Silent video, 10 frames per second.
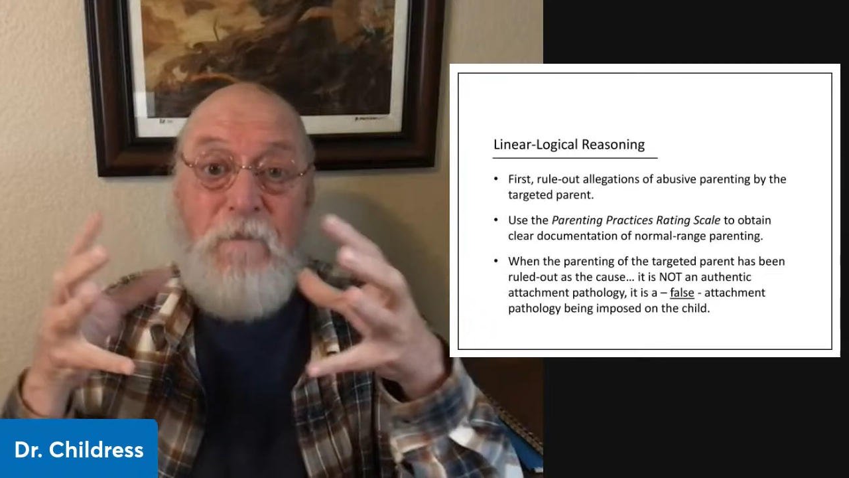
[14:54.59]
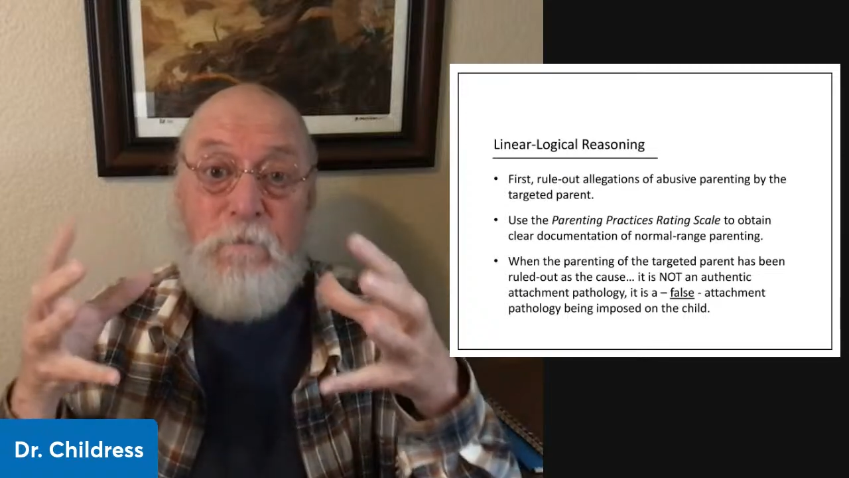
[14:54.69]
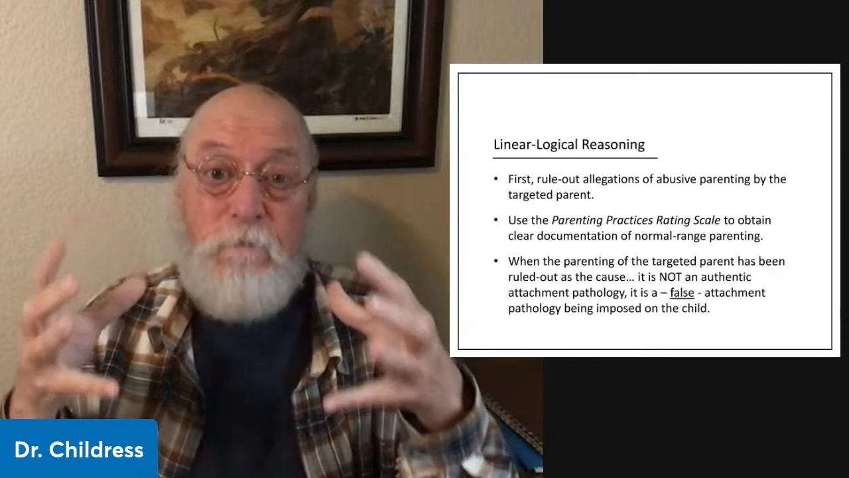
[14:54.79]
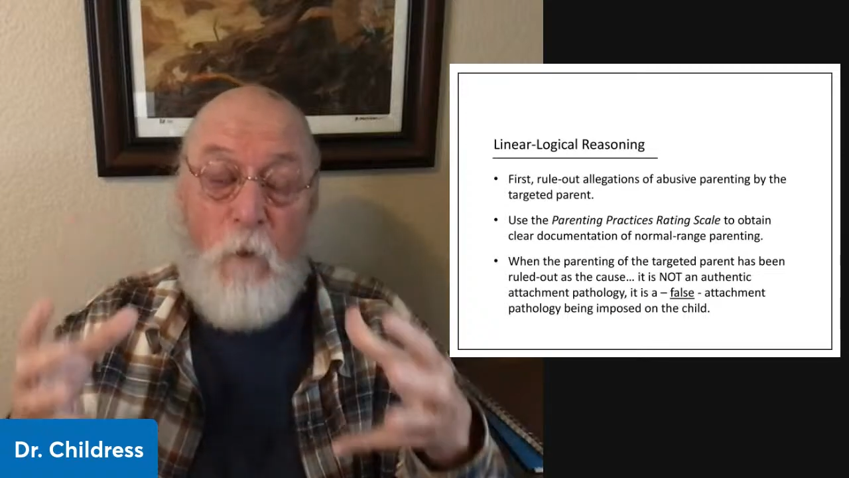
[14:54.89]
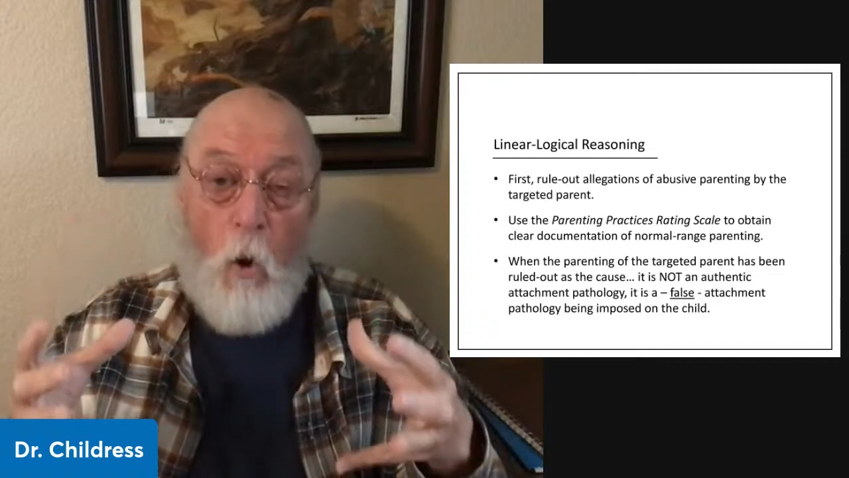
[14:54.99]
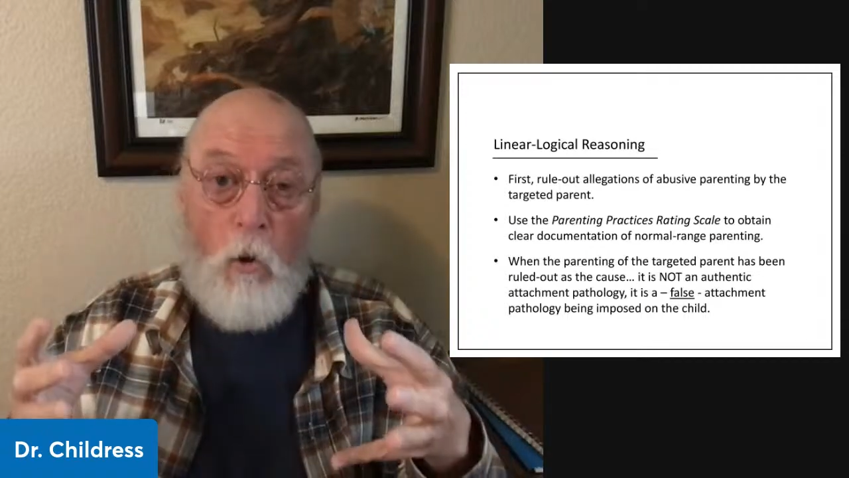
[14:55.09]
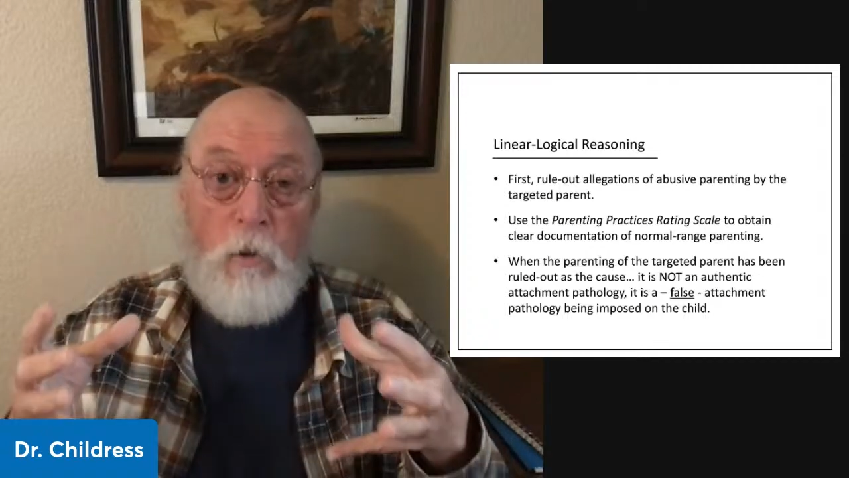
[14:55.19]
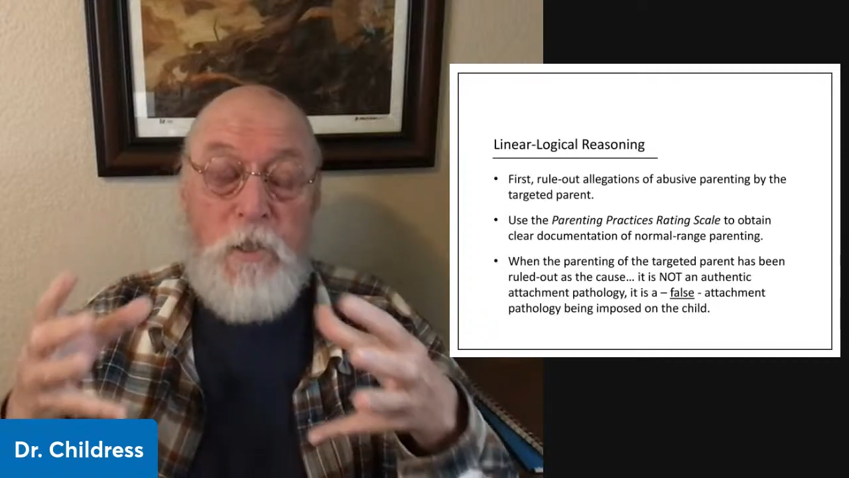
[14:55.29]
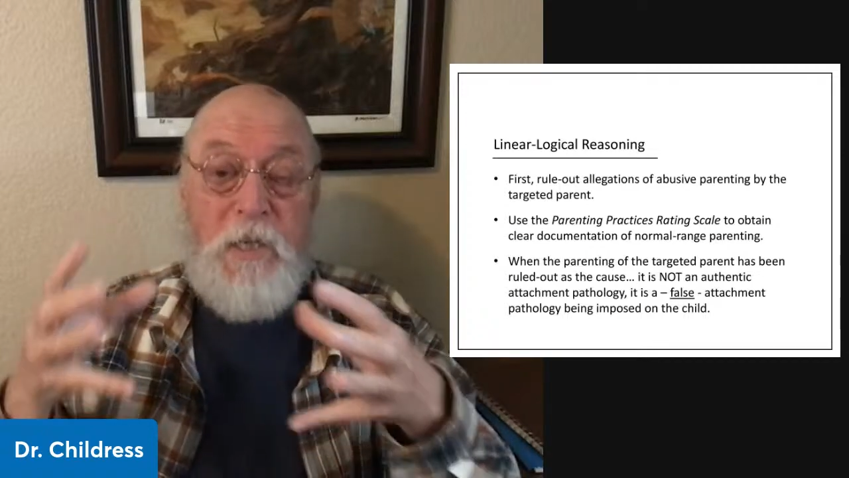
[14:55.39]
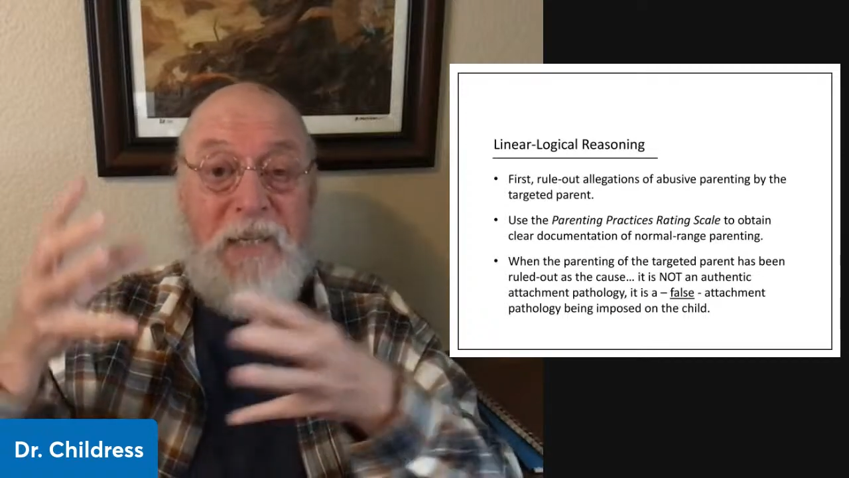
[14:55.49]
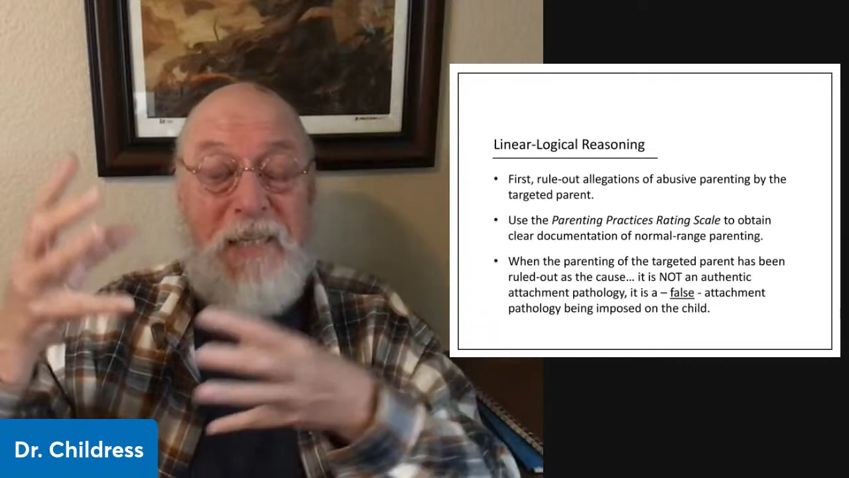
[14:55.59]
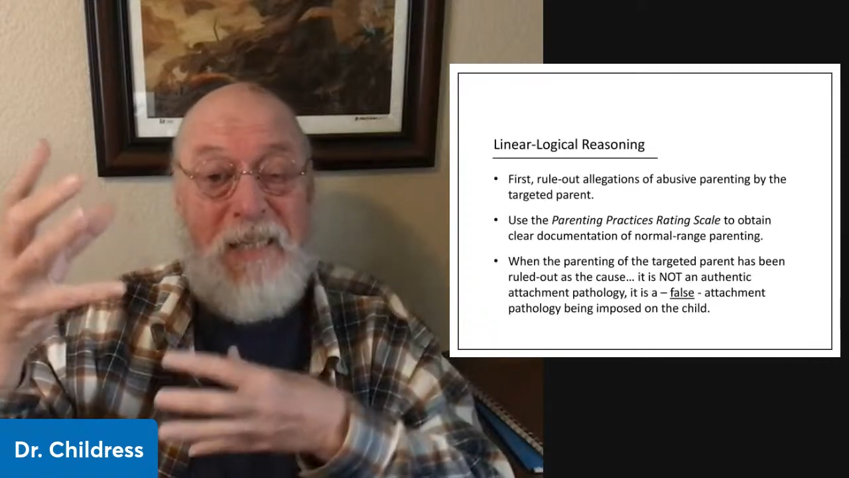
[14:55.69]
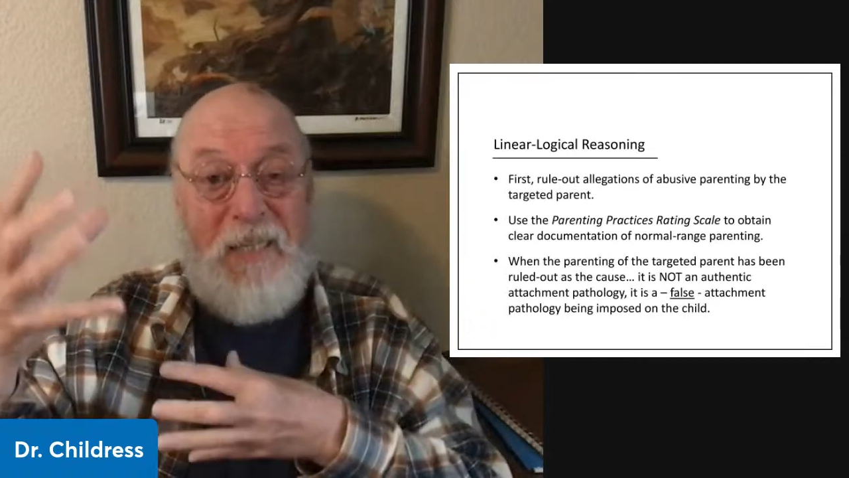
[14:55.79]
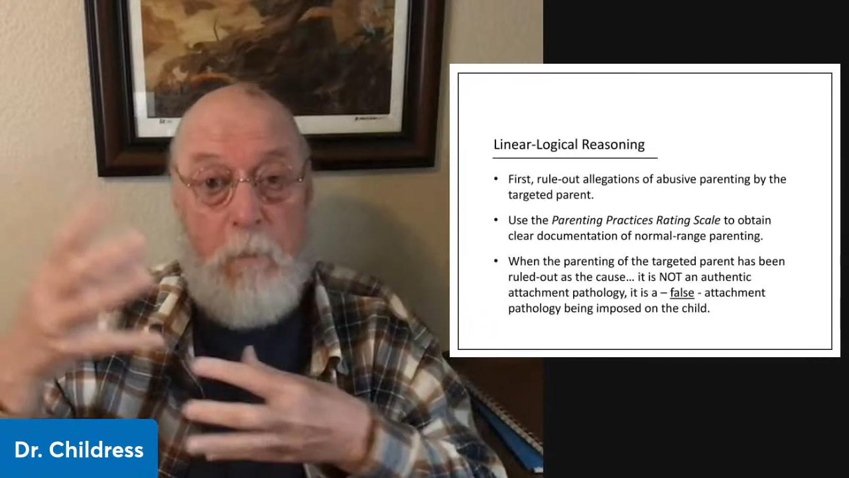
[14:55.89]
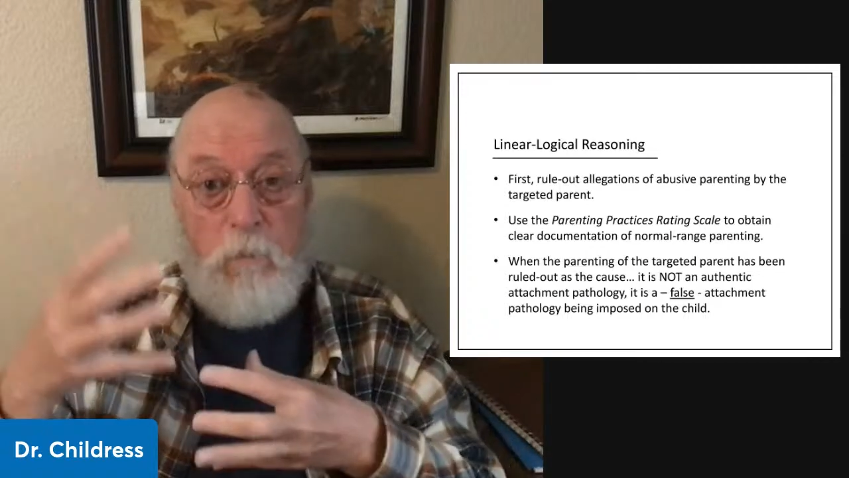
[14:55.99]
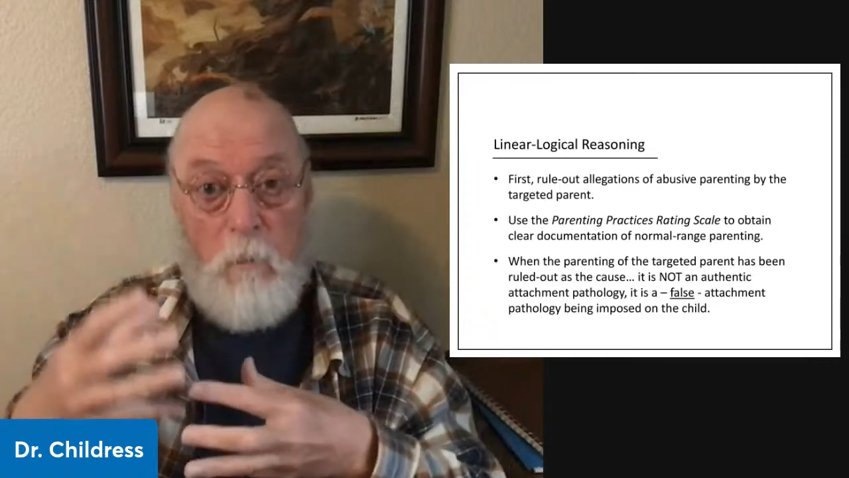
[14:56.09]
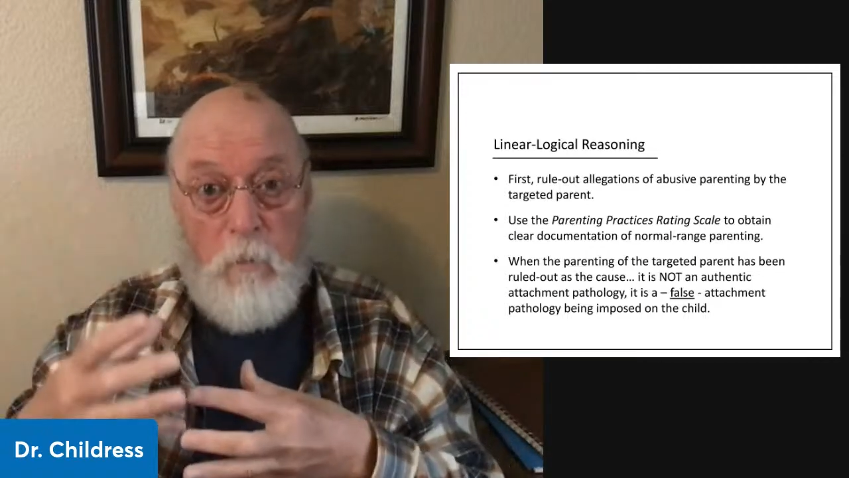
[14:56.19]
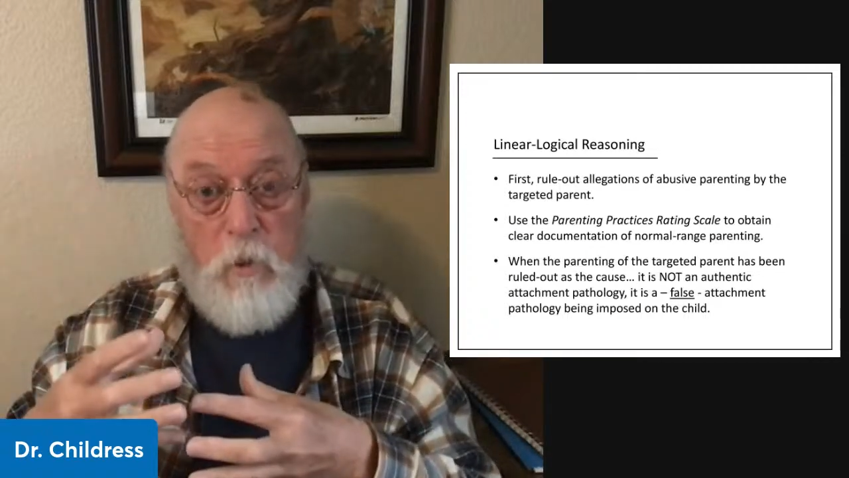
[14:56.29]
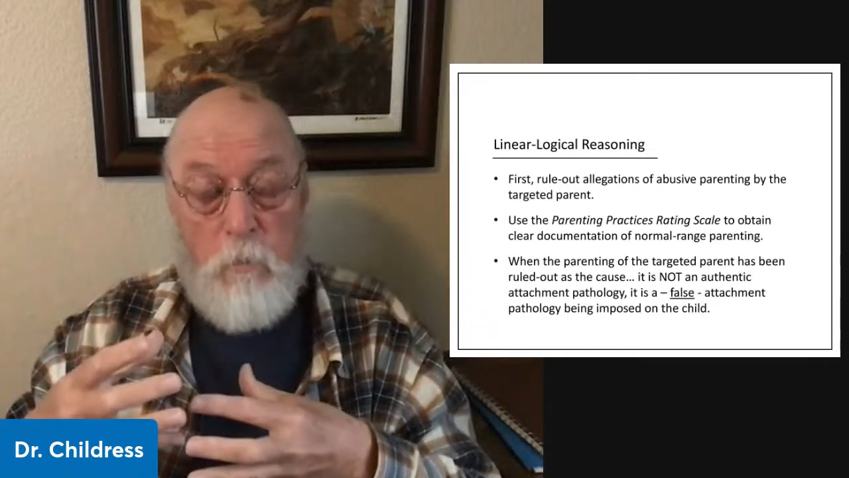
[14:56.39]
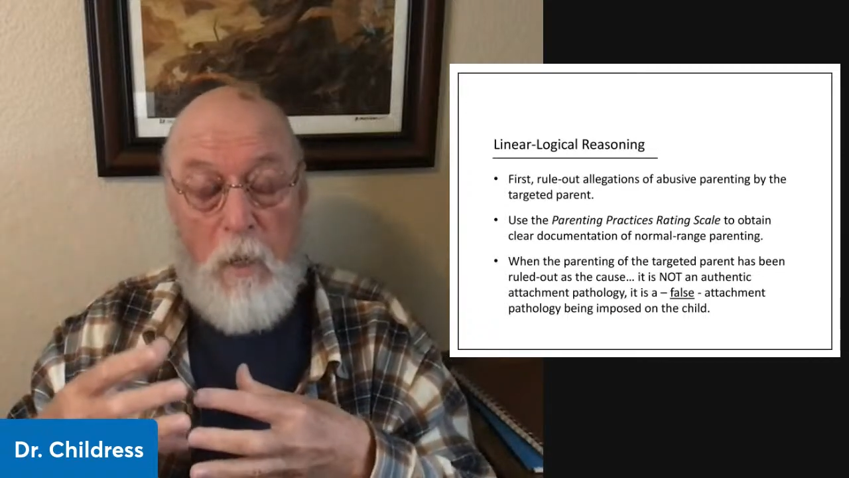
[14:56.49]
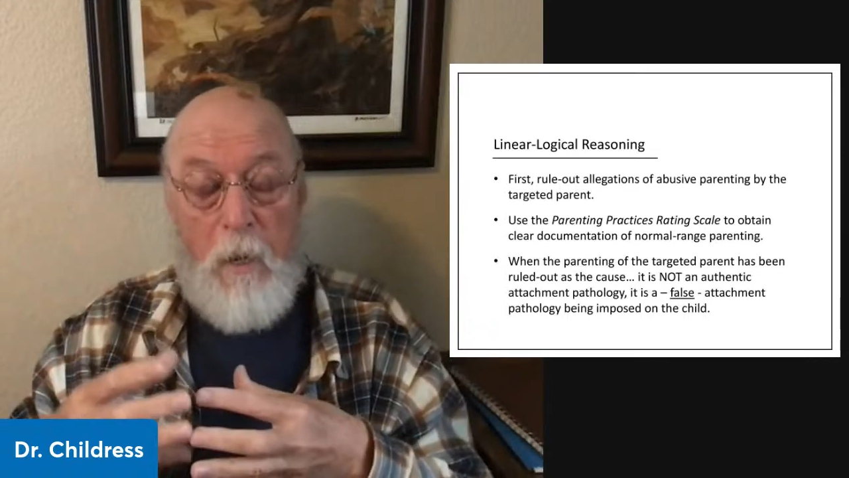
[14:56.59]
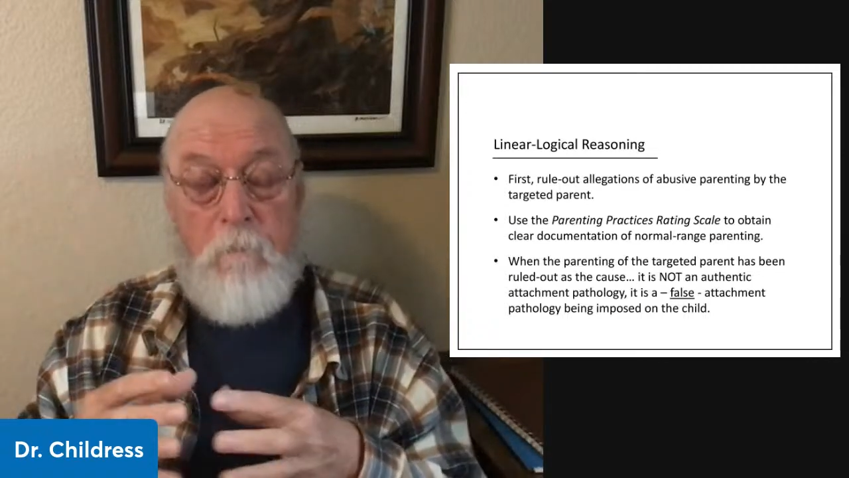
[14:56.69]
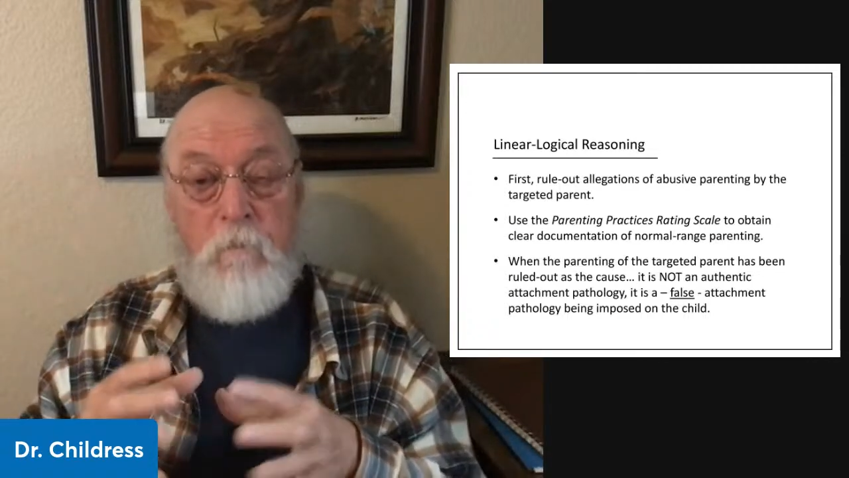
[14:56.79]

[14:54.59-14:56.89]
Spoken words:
false symptom display.